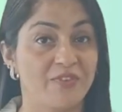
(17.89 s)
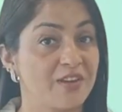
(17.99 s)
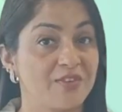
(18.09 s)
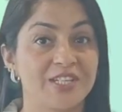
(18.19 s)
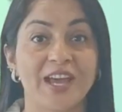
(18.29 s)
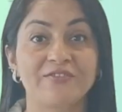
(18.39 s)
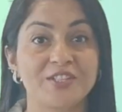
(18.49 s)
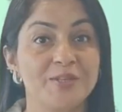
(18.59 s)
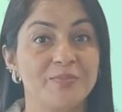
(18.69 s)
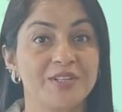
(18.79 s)
where we dive
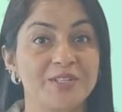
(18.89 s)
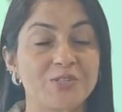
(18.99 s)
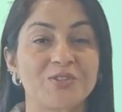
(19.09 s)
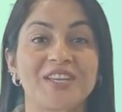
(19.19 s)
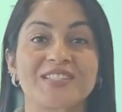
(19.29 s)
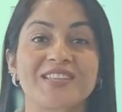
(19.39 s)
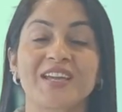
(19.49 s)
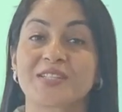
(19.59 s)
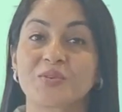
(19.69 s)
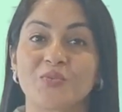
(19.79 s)
deeper into the
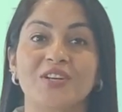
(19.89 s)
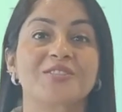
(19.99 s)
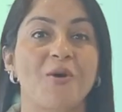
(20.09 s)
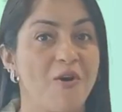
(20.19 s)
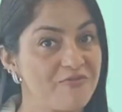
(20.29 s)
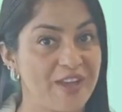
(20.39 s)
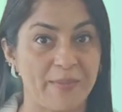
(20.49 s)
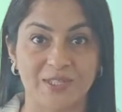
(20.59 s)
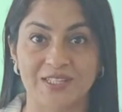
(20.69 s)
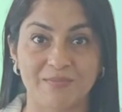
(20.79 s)
exciting world of
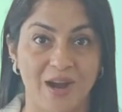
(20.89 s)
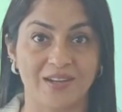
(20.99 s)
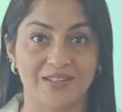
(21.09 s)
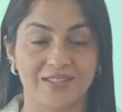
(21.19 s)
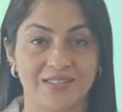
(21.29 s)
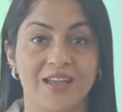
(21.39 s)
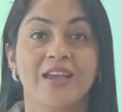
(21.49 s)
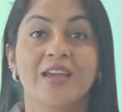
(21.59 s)
capital markets.